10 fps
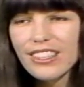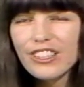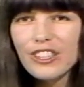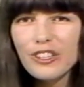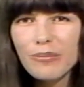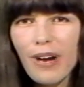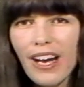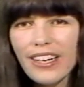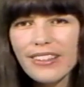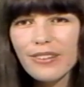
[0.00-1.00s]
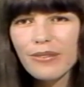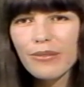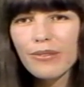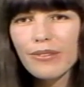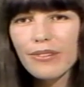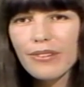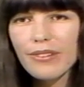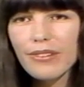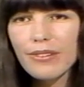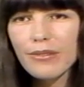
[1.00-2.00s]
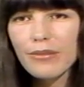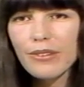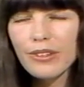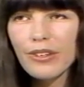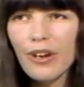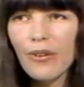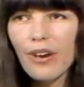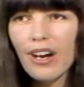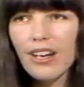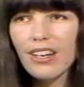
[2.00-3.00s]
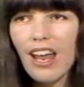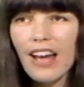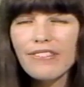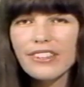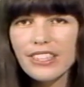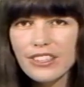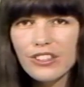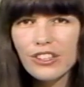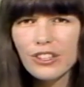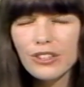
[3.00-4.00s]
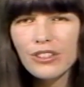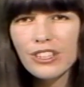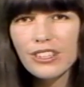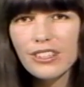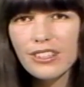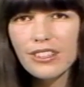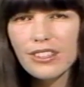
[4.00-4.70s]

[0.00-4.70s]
continue my, you know, life at the institution.